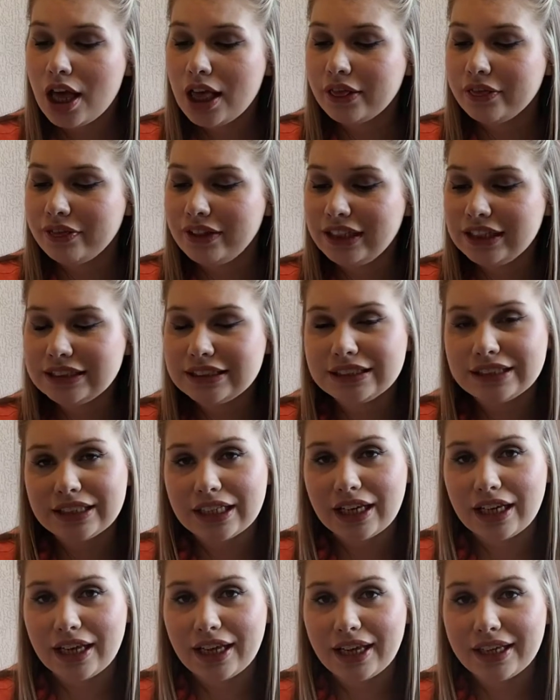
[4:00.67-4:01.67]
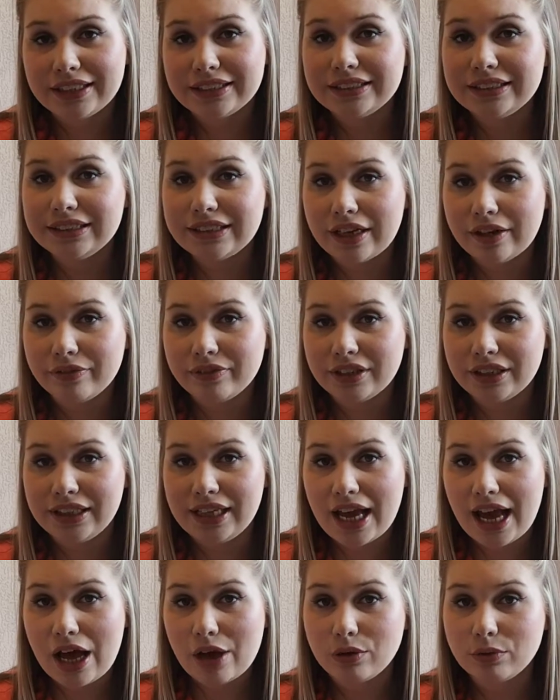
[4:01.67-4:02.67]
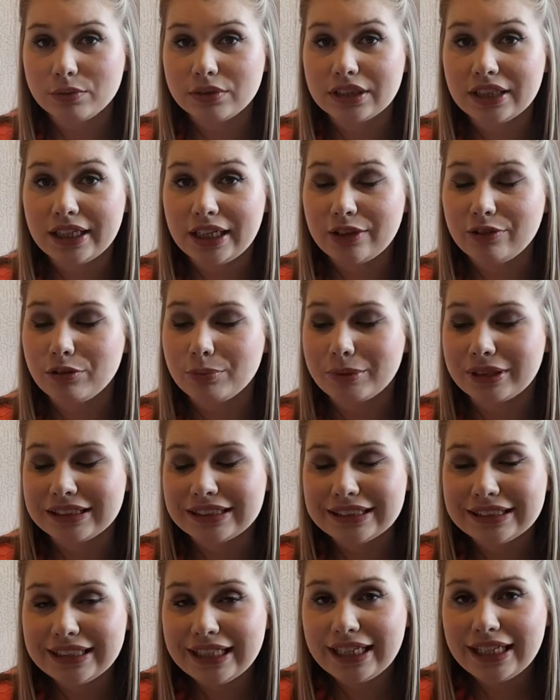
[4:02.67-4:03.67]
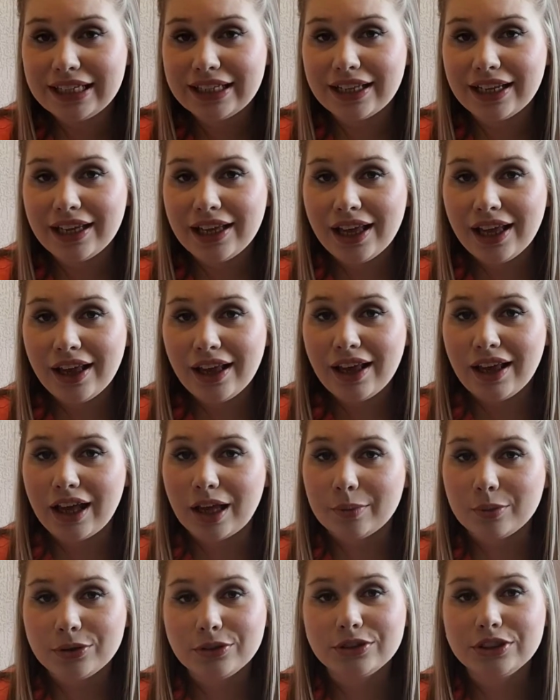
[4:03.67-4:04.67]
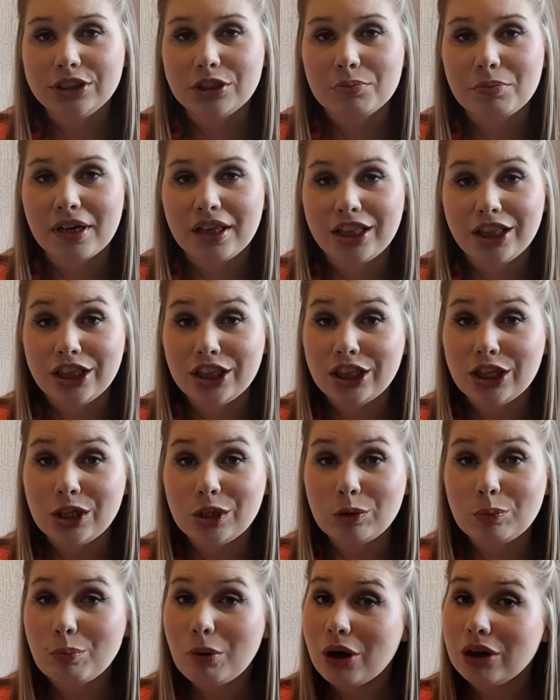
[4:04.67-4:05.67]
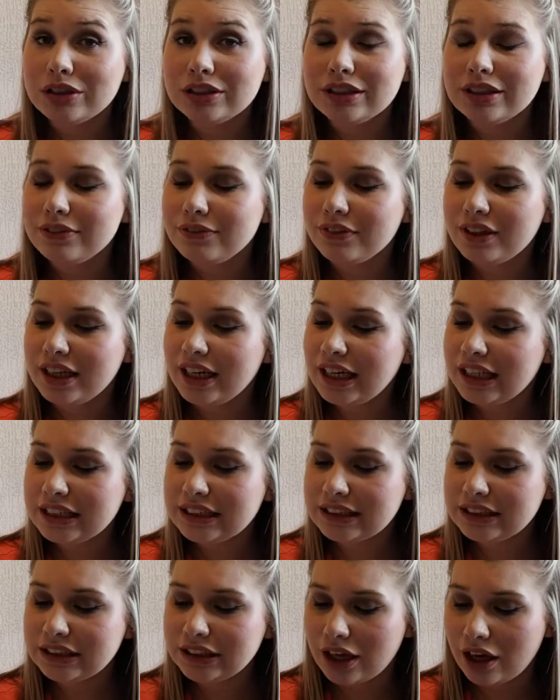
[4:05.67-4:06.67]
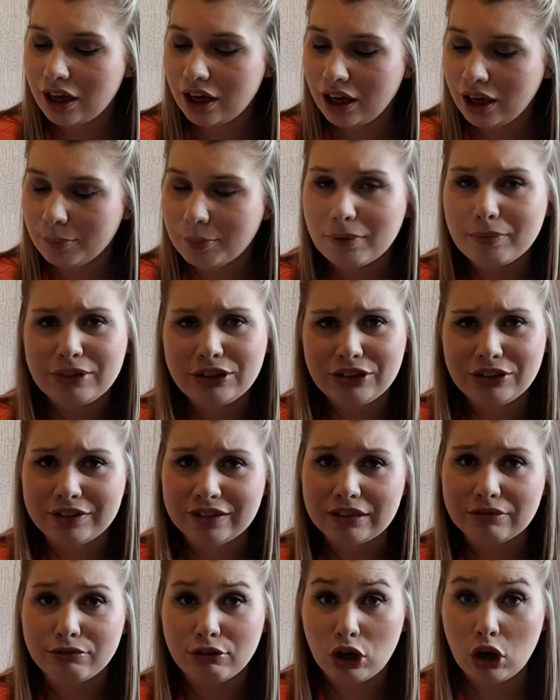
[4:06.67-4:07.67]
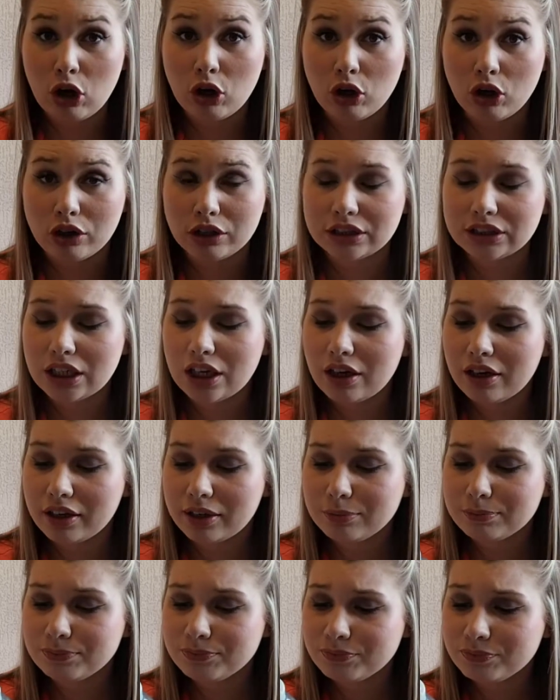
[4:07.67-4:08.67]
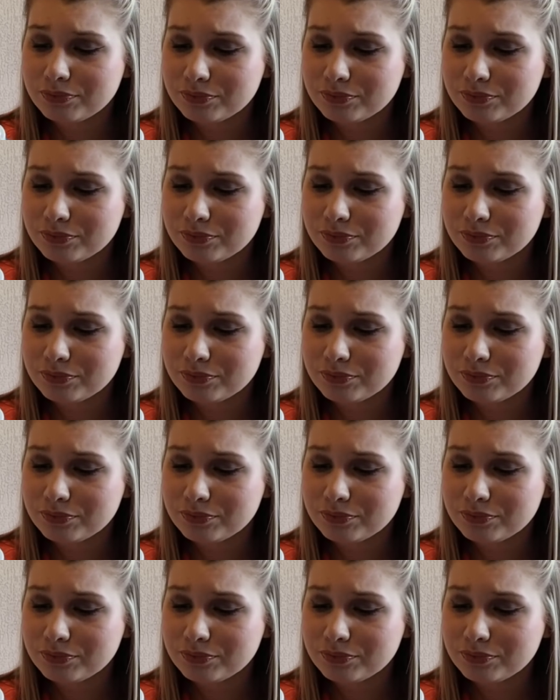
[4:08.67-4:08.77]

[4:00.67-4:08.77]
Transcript: This has definitely helped clear up my skin. I'm already on my 3rd bottle of this. I've been using it for a long time.